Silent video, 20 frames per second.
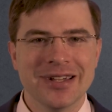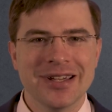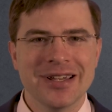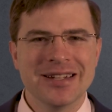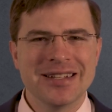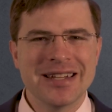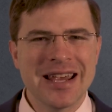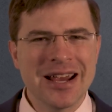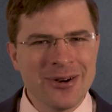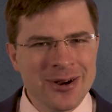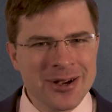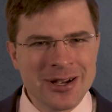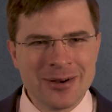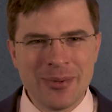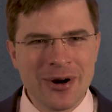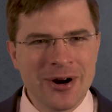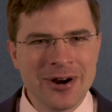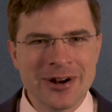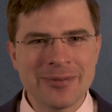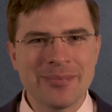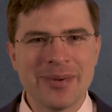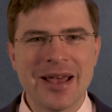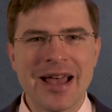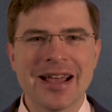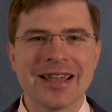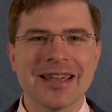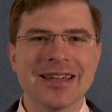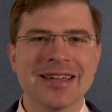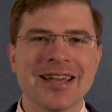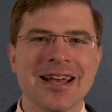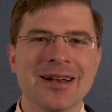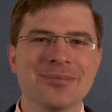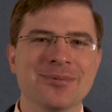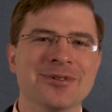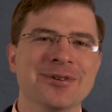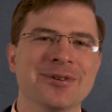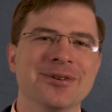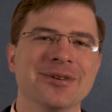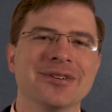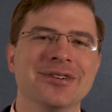Tearing apart a packet
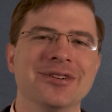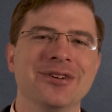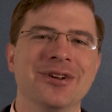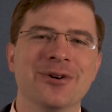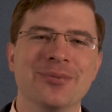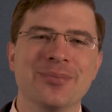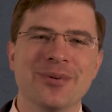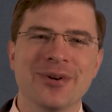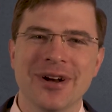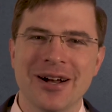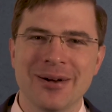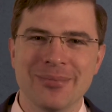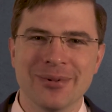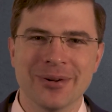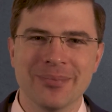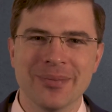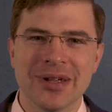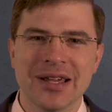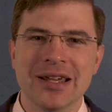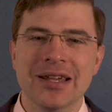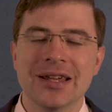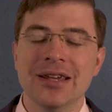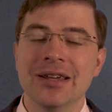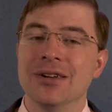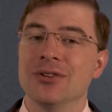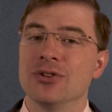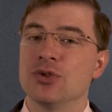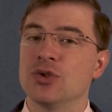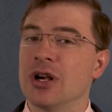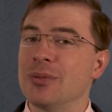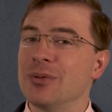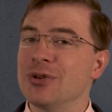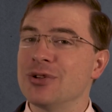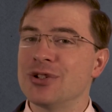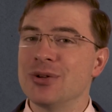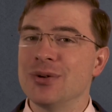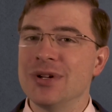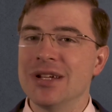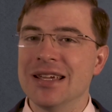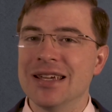capture? No problem.
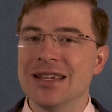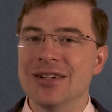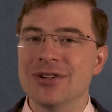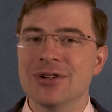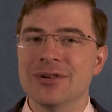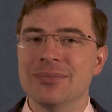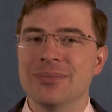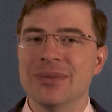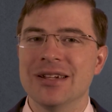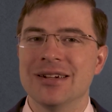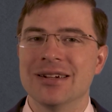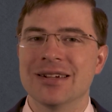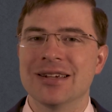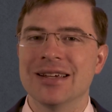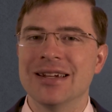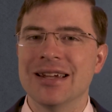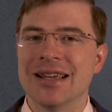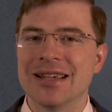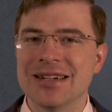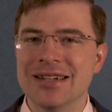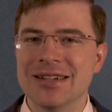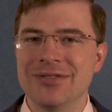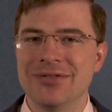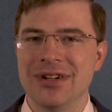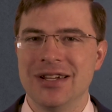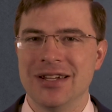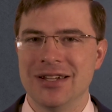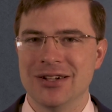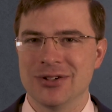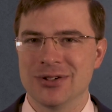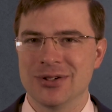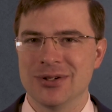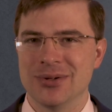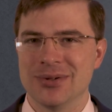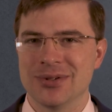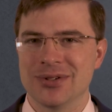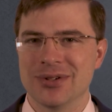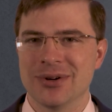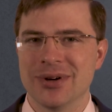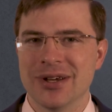Troubleshooting intermittent connectivity
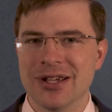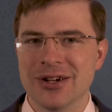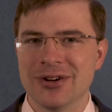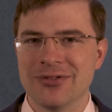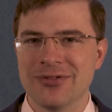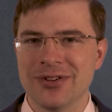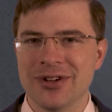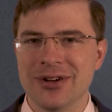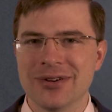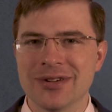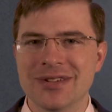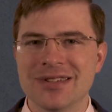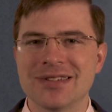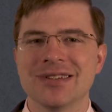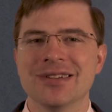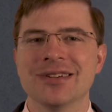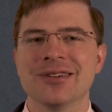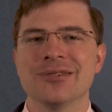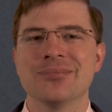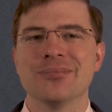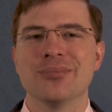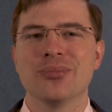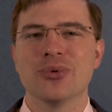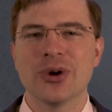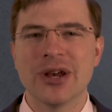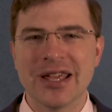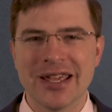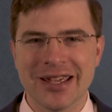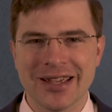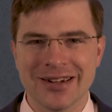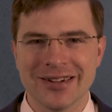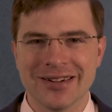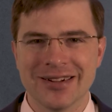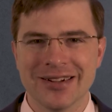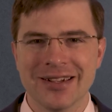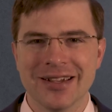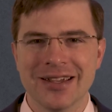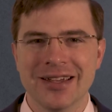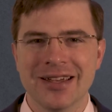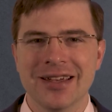issues or interference? Bring it.
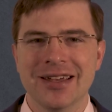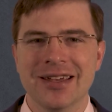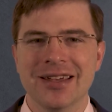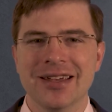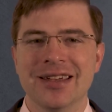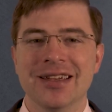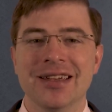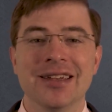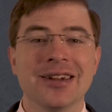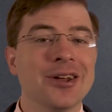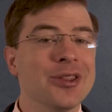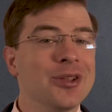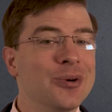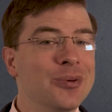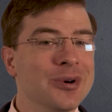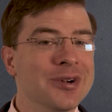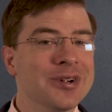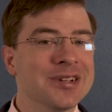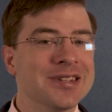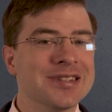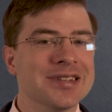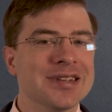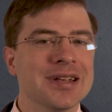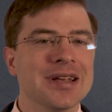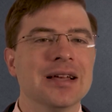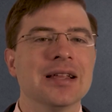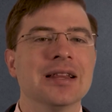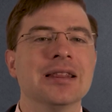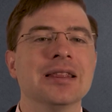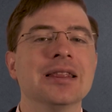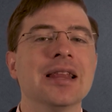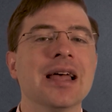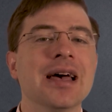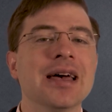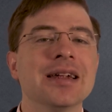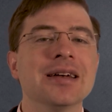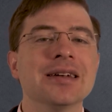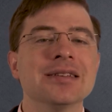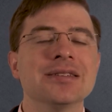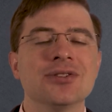In other words,
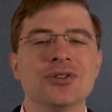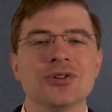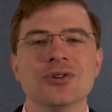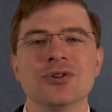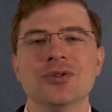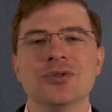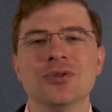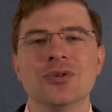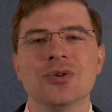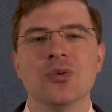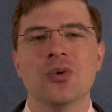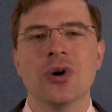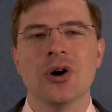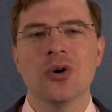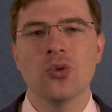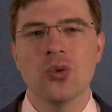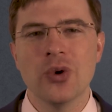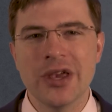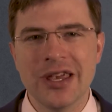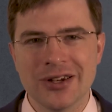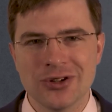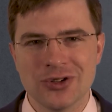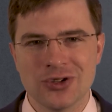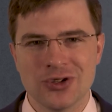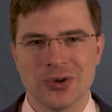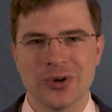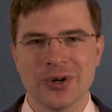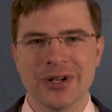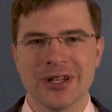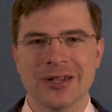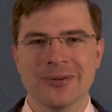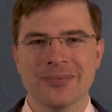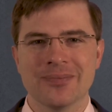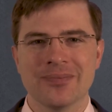let us do what we enjoy.